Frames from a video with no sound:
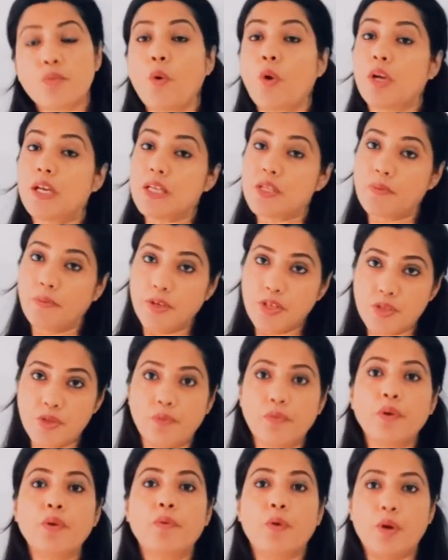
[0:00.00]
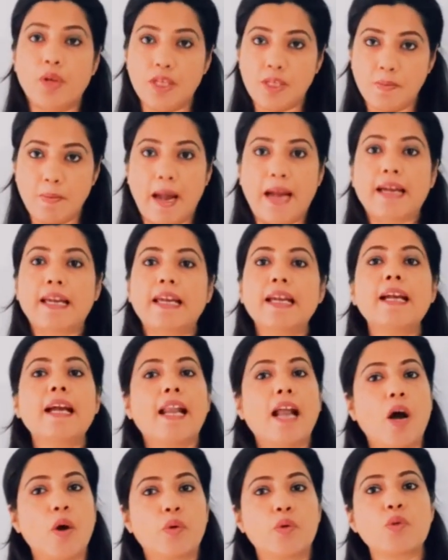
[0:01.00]
First of all, what is banking
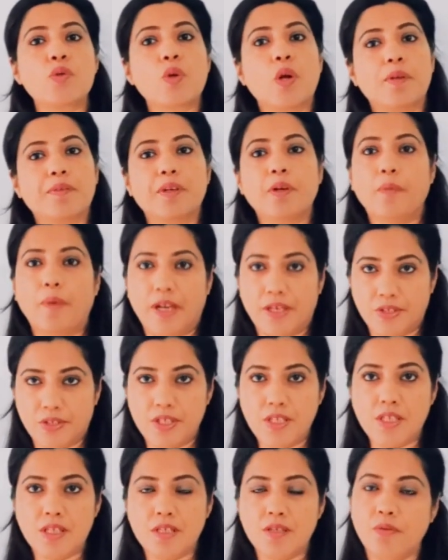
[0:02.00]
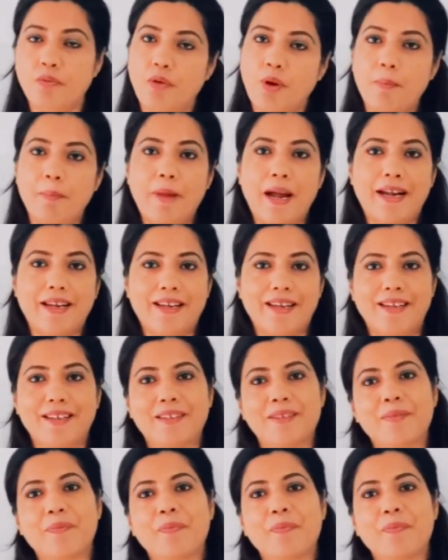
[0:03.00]
and how to solve the questions from banking.